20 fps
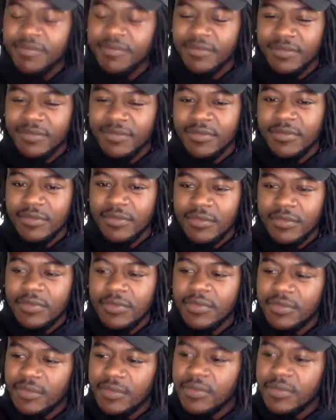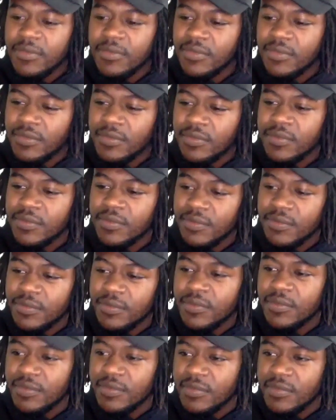My favorite
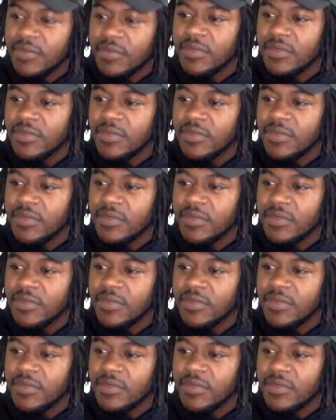bars is